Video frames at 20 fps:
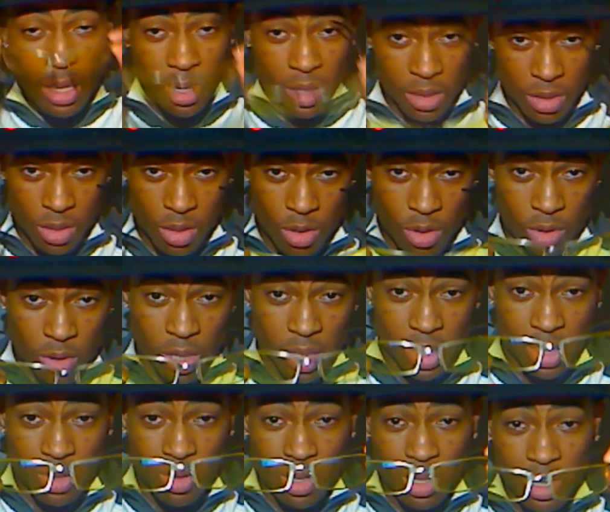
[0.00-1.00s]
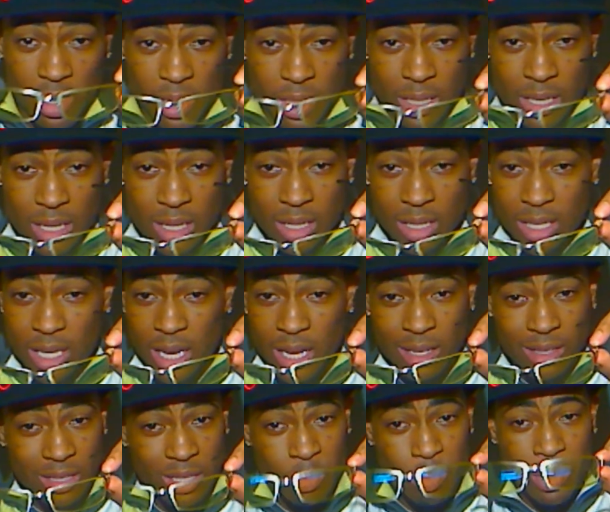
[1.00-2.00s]
So as you can see, these have
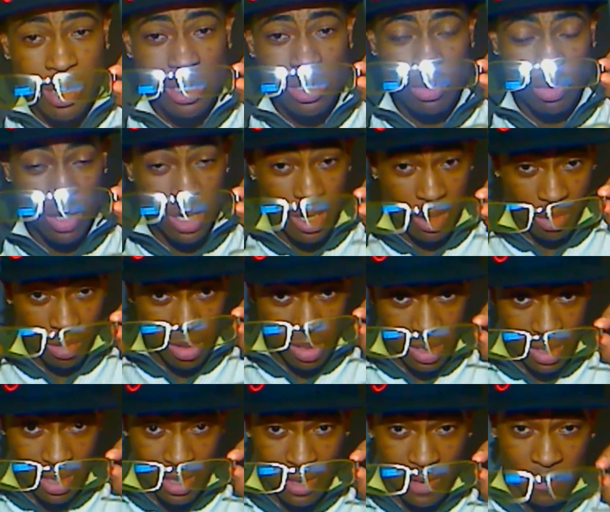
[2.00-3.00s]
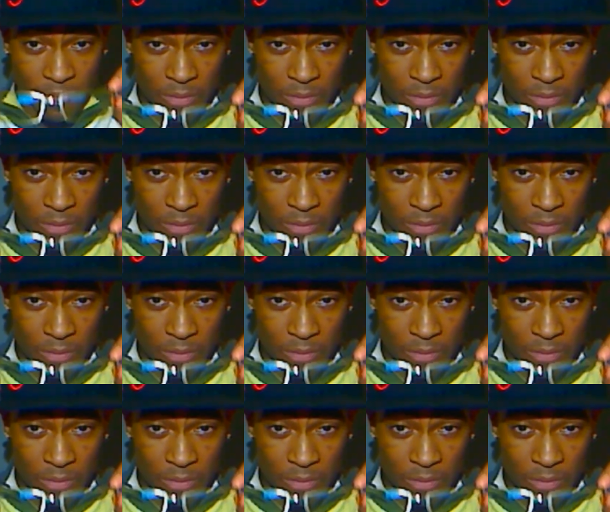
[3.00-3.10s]
a special yellow tint.